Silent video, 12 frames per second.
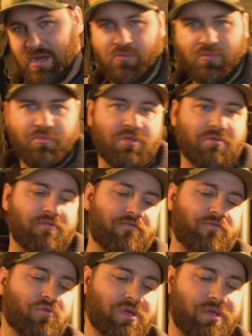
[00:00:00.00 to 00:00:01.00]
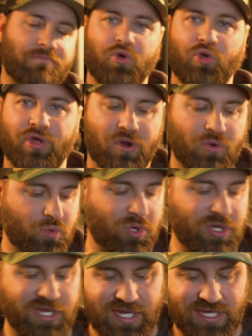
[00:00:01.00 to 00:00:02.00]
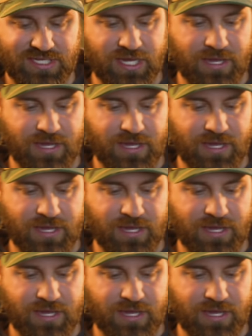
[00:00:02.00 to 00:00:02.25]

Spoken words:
I'm going to be able to fully pull it out really easy.